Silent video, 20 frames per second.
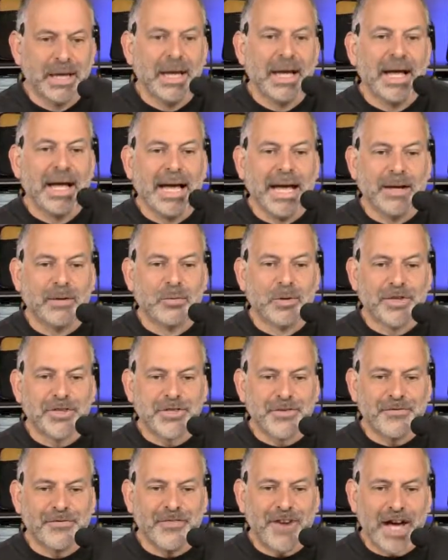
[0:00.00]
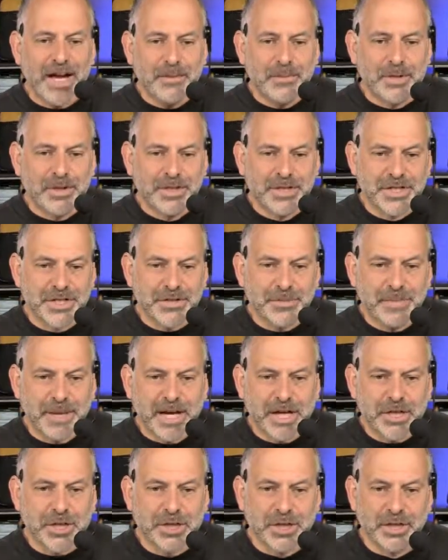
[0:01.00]
And with fiber
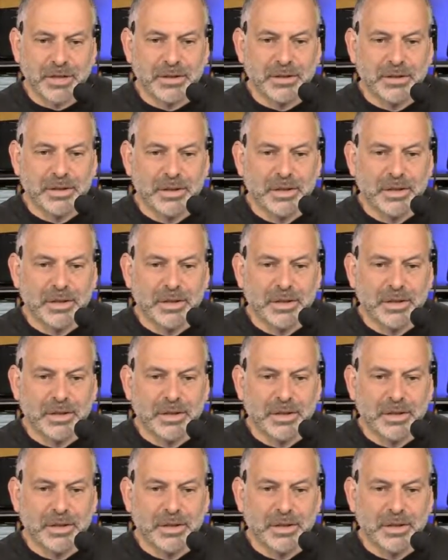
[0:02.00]
inspection,